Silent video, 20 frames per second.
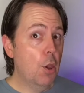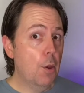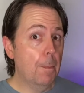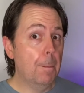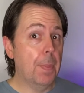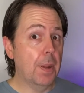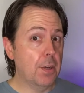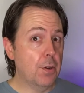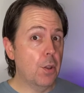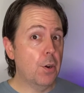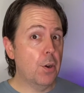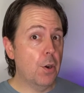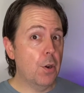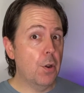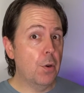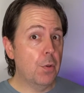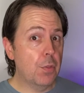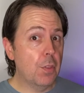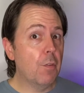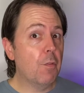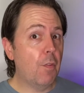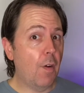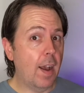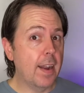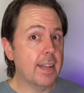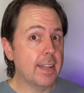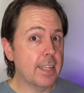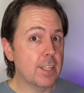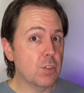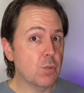But no, the
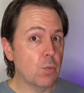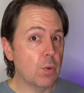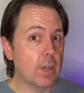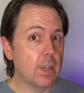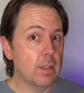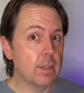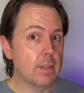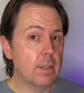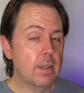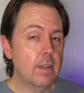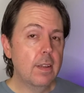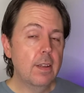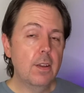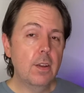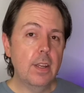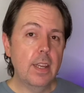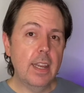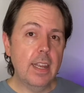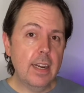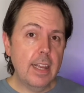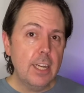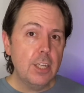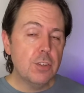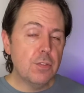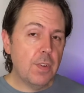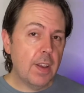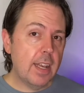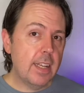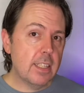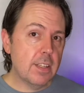fighting is real. In each
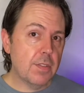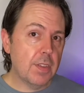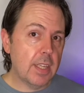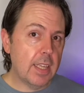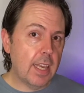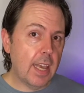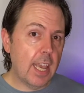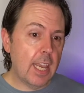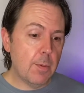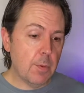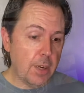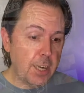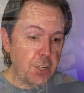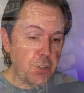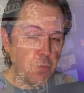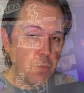phase of the game, or each